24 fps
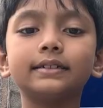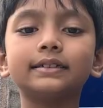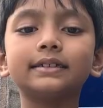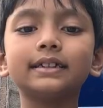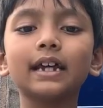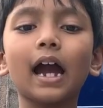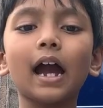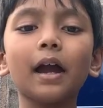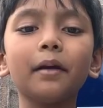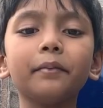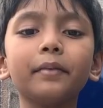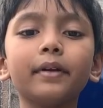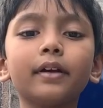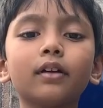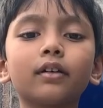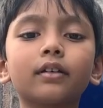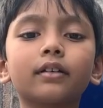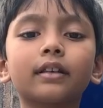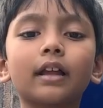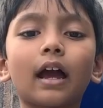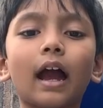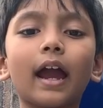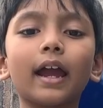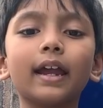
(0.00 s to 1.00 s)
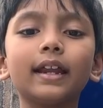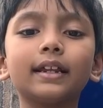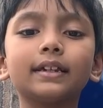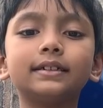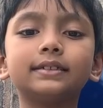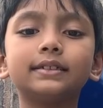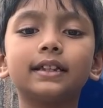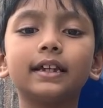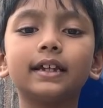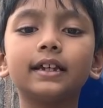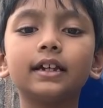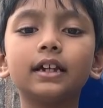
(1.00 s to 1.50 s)
turn them to
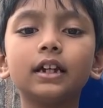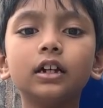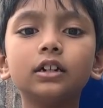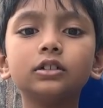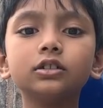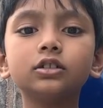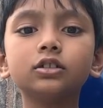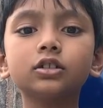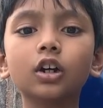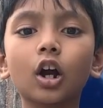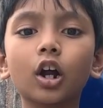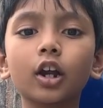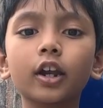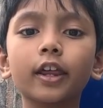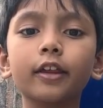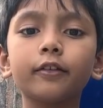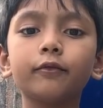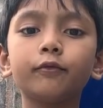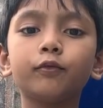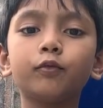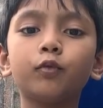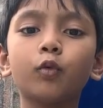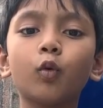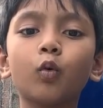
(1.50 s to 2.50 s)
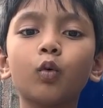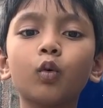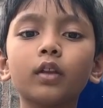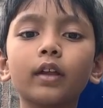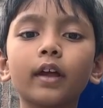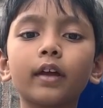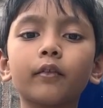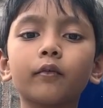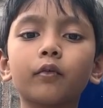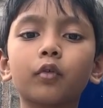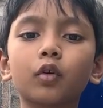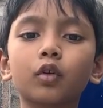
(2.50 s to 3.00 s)
human. Many
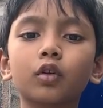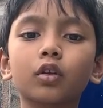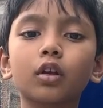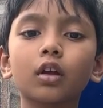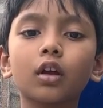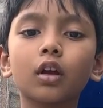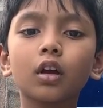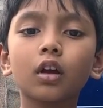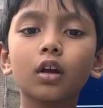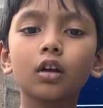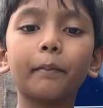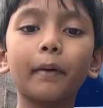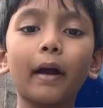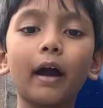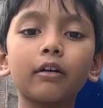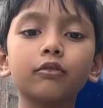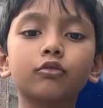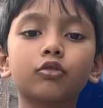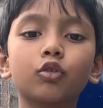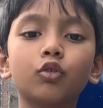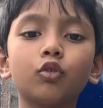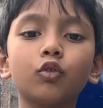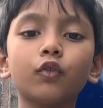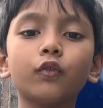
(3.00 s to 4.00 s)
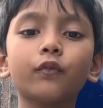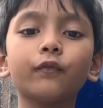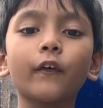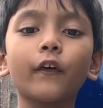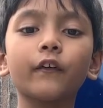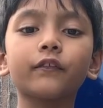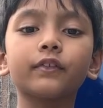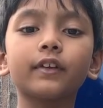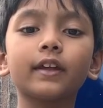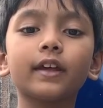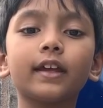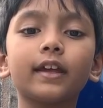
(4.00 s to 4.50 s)
believe that this speech will
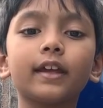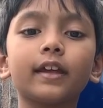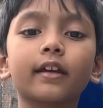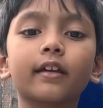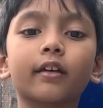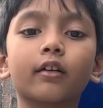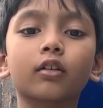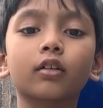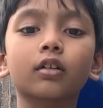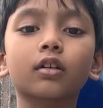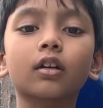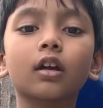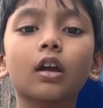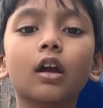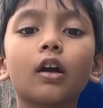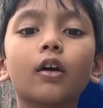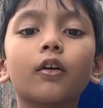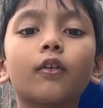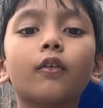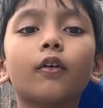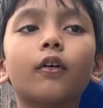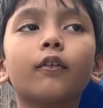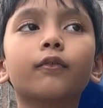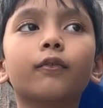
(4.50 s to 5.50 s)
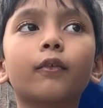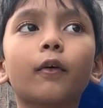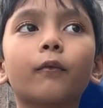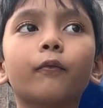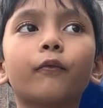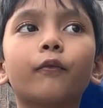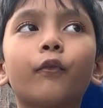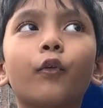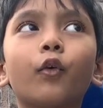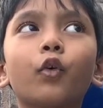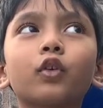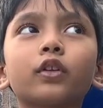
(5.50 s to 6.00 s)
give Kashmiri parents
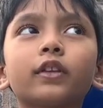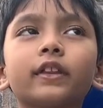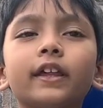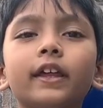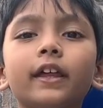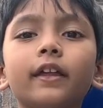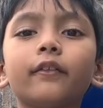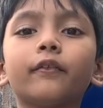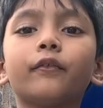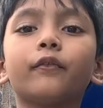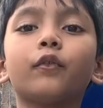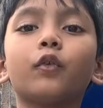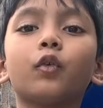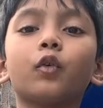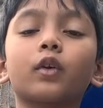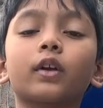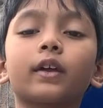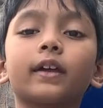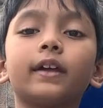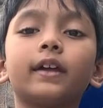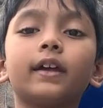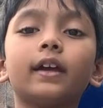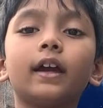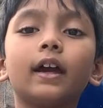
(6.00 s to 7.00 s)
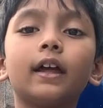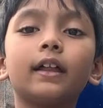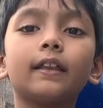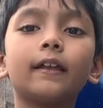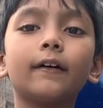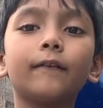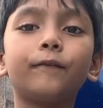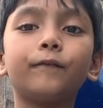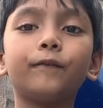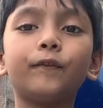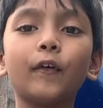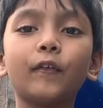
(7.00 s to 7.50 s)
a new strategy to
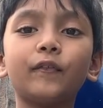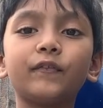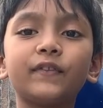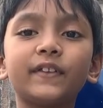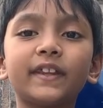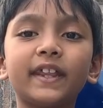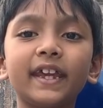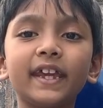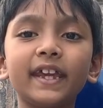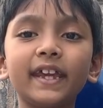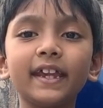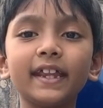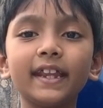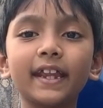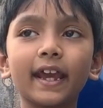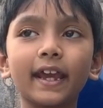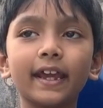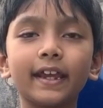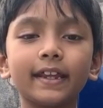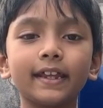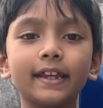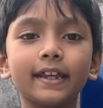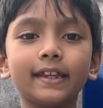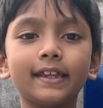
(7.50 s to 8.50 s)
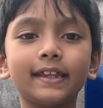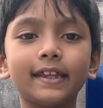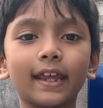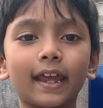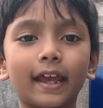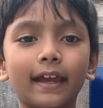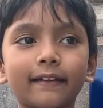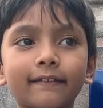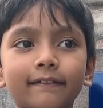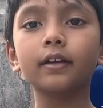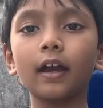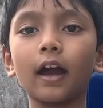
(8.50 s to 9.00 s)
make Kashmir the
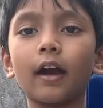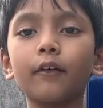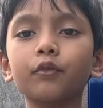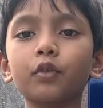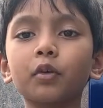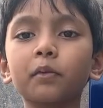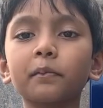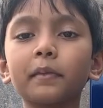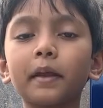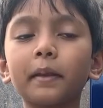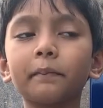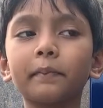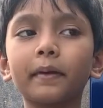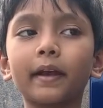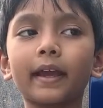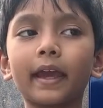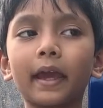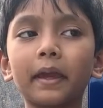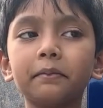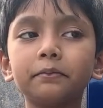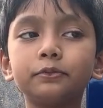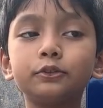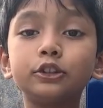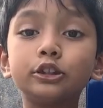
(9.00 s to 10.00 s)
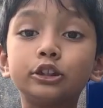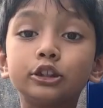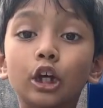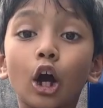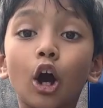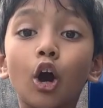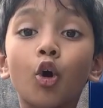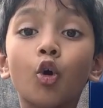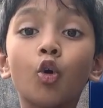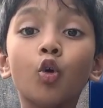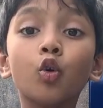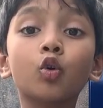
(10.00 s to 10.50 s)
lighthouse of the world.
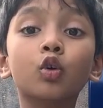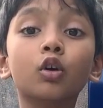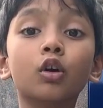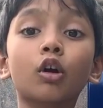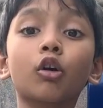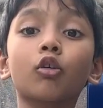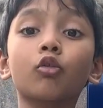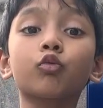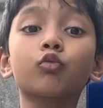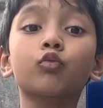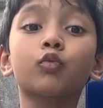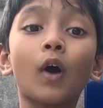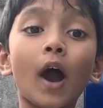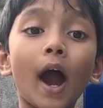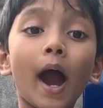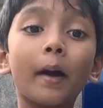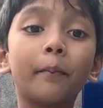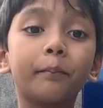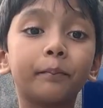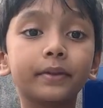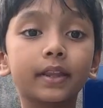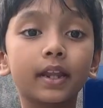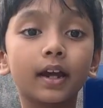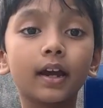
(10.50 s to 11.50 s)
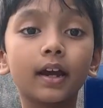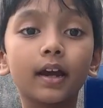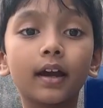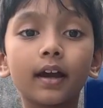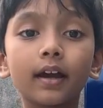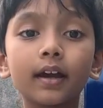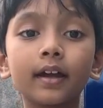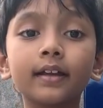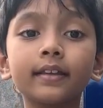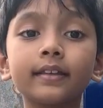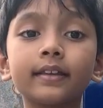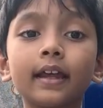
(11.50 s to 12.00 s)
Watch this historic
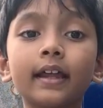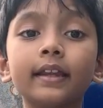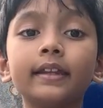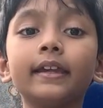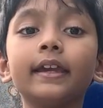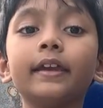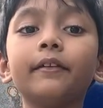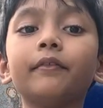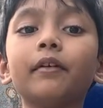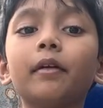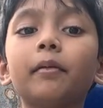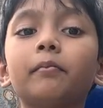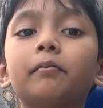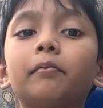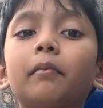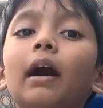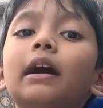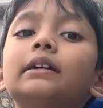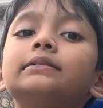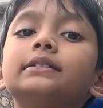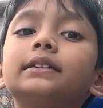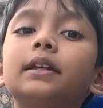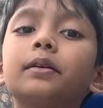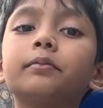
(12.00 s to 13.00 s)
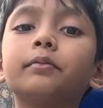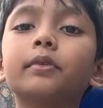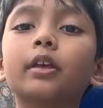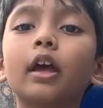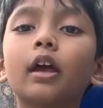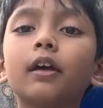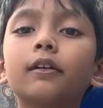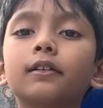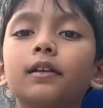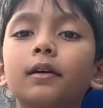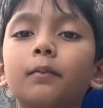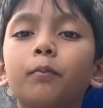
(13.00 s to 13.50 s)
speech in which a child
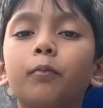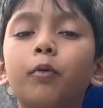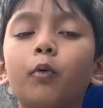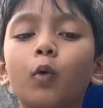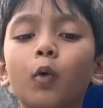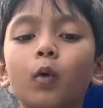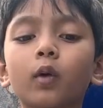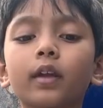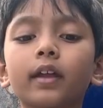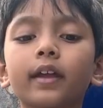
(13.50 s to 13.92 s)
shares his